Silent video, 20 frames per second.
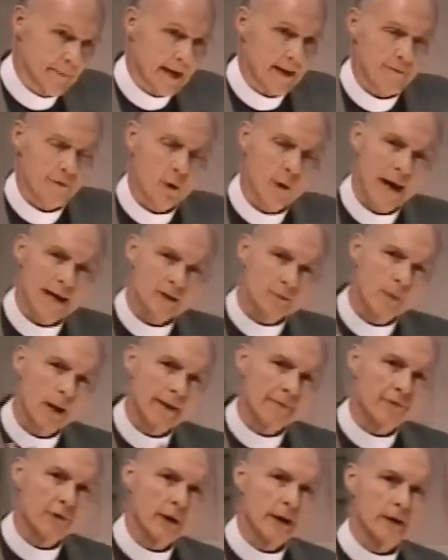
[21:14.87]
And if you ask
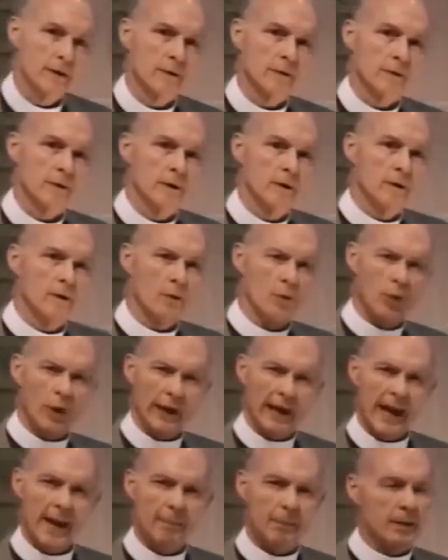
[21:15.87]
my friend
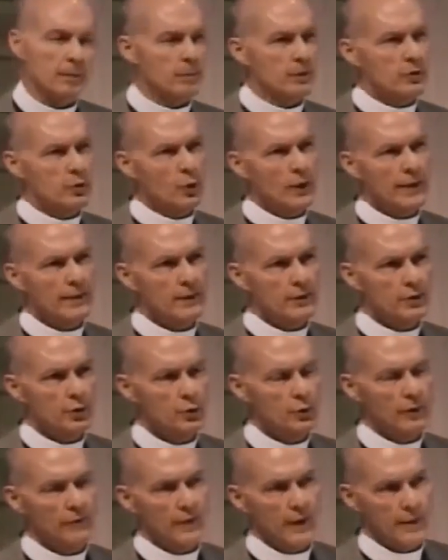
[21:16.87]
what happened between the
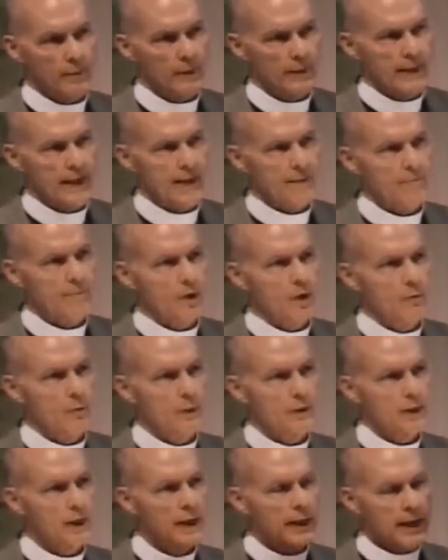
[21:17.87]
two of them at that
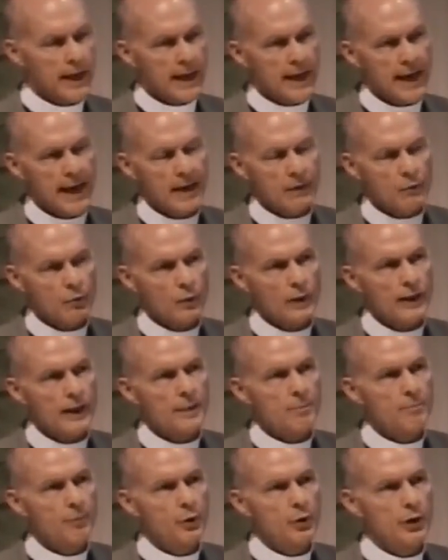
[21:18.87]
moment, he can't
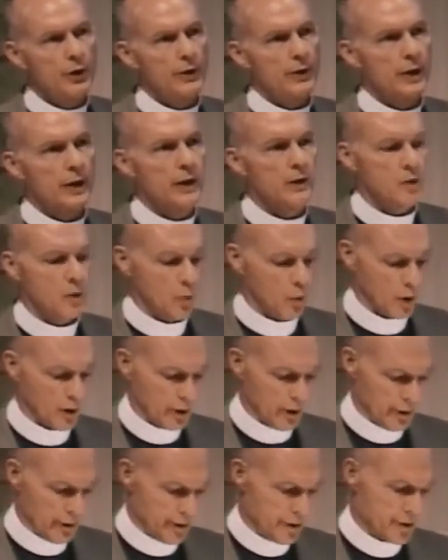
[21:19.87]
really put it into
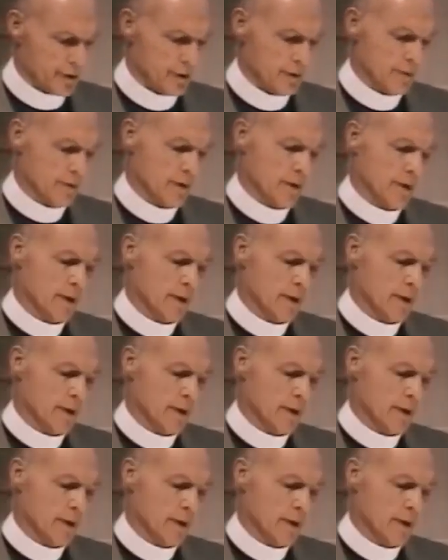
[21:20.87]
words.